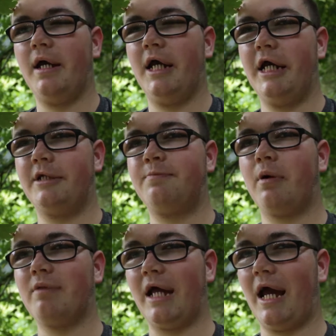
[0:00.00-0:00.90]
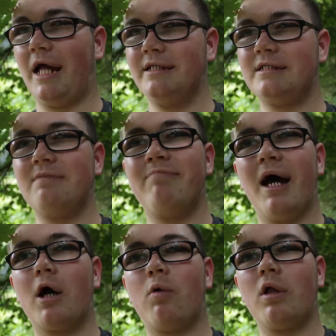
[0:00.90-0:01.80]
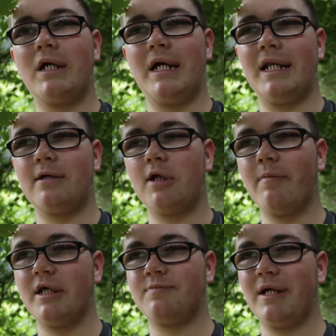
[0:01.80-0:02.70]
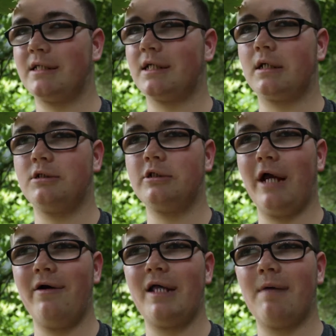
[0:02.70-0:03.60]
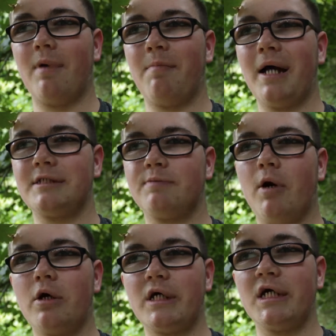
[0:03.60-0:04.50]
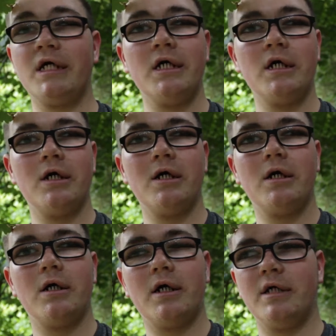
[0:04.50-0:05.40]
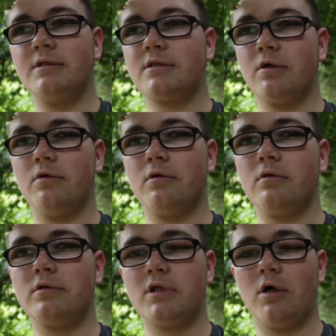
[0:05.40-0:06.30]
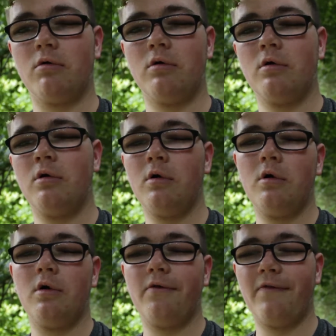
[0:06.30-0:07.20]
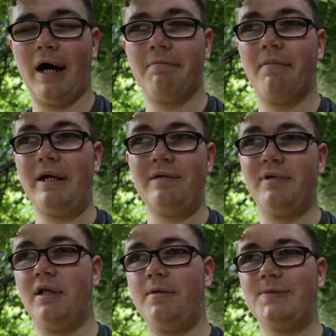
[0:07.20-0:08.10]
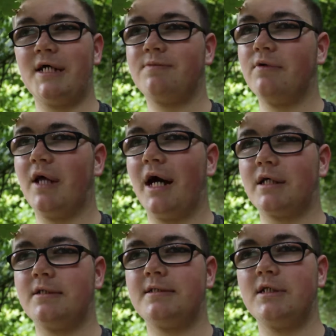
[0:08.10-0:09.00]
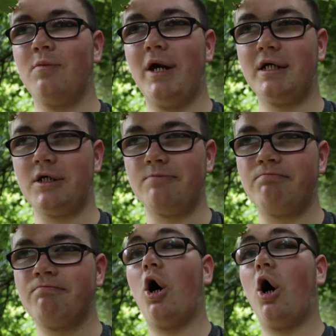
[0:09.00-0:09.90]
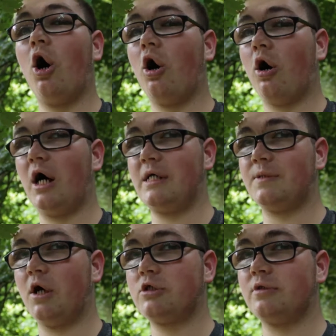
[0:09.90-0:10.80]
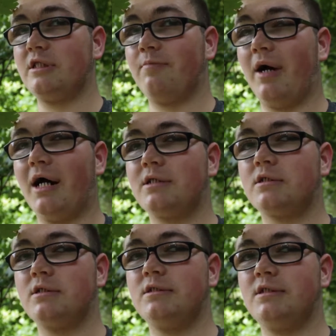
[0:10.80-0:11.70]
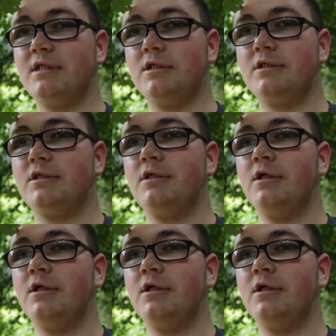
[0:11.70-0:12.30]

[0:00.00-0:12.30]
it'd probably hence in better quality, and it'd not be as big, because I can just carry that in my pants pocket in school, so that may be an investment I consider making. Or I have also in the past considered